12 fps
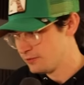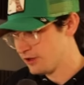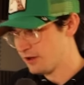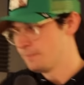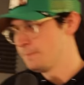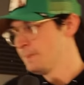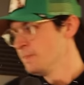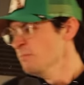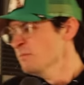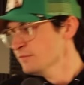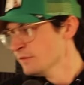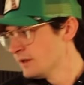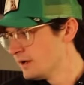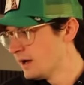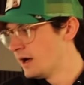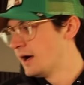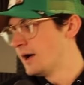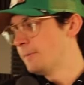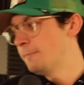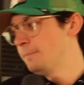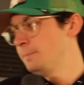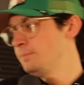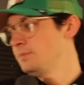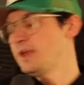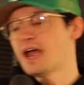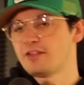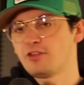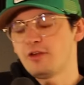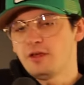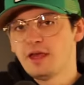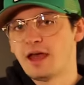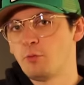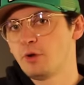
so. Um. Yeah, it's, yeah,